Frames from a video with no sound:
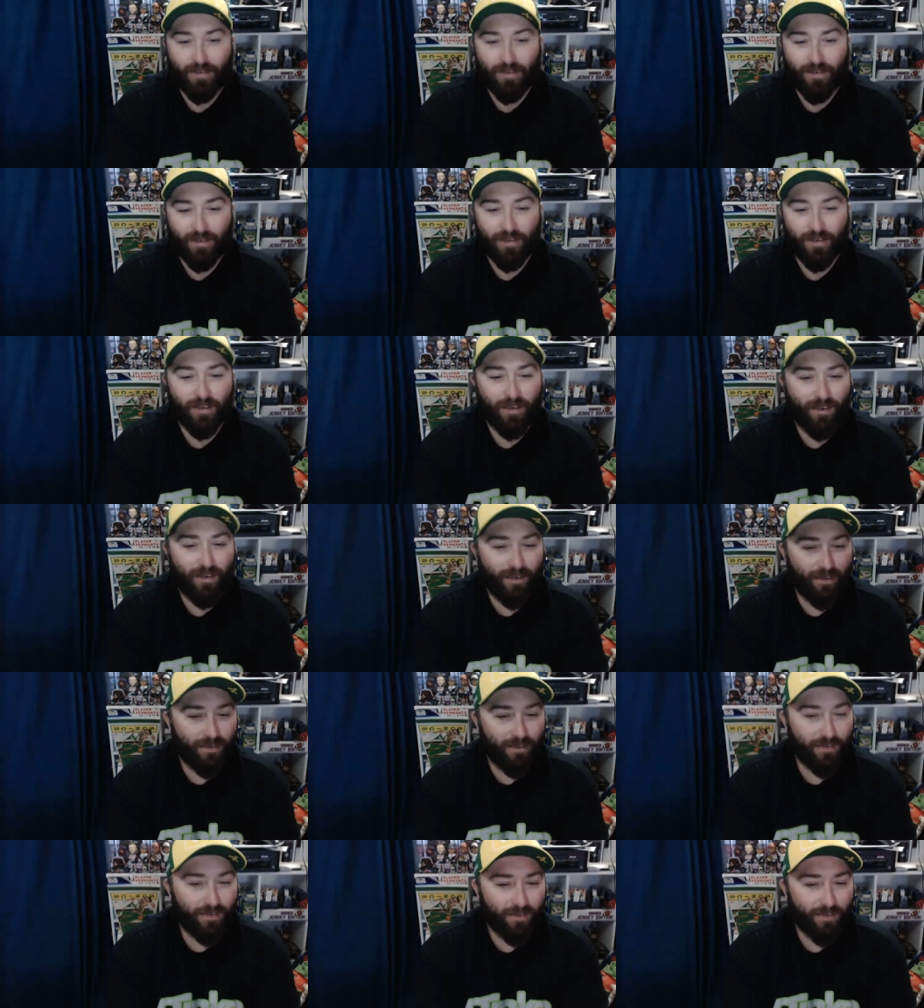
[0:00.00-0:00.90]

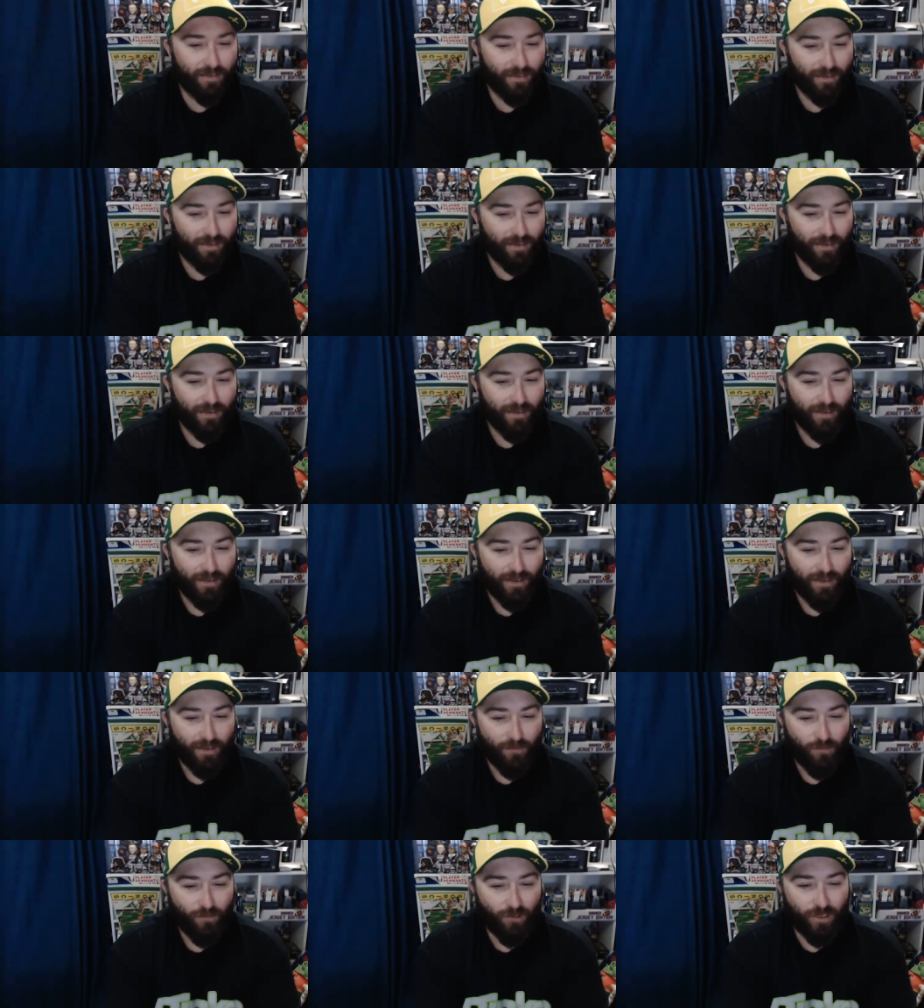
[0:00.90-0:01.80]
So
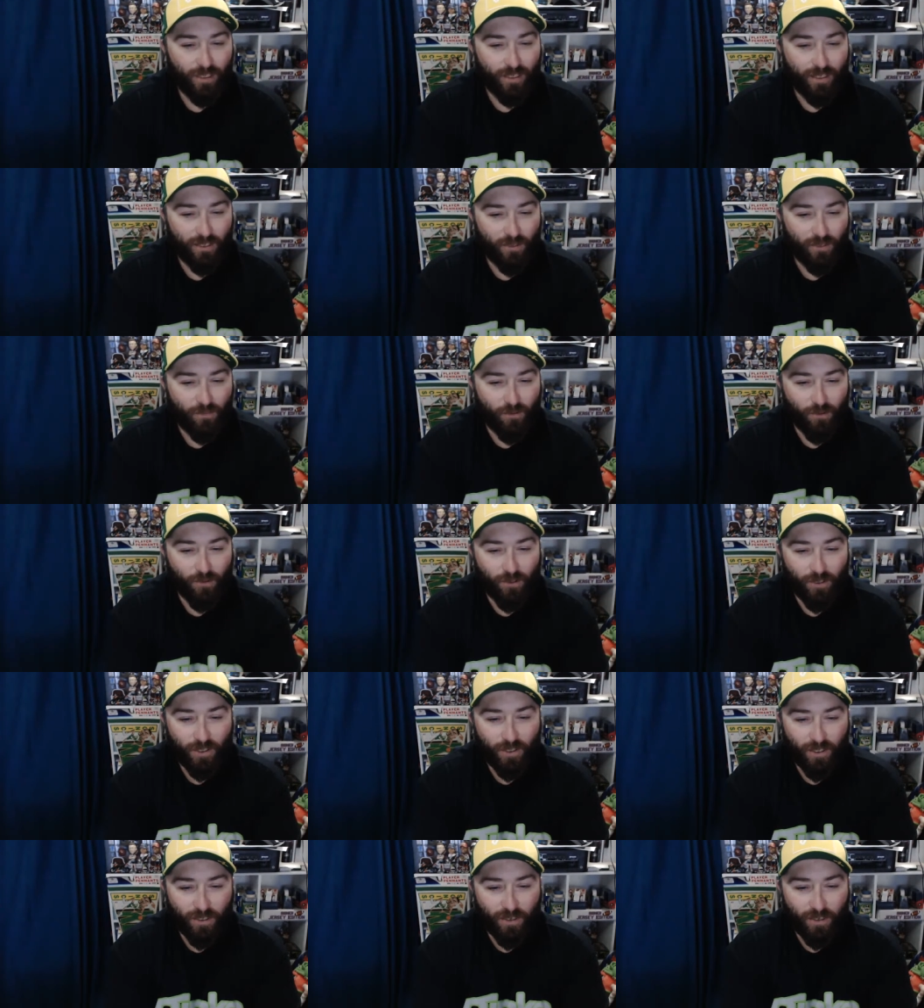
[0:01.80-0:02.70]
plenty of
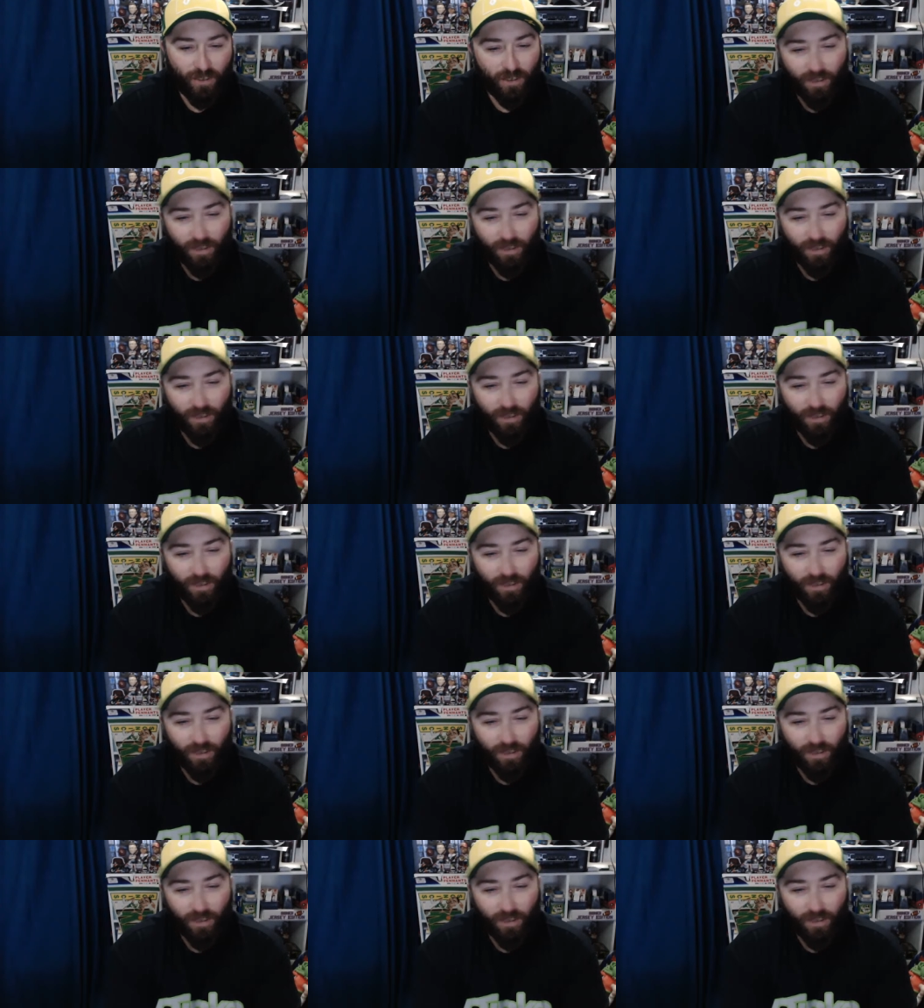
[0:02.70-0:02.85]
sports.